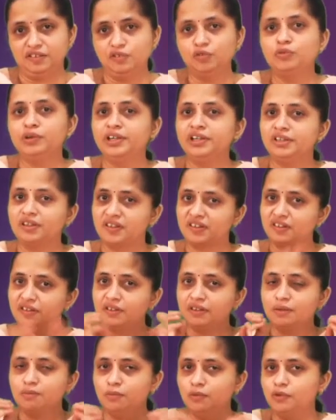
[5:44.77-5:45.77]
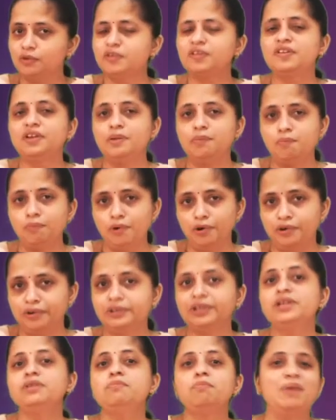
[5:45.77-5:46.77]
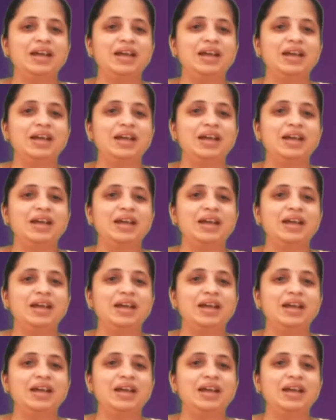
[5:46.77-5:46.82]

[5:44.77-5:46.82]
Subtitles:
Student, this is the most important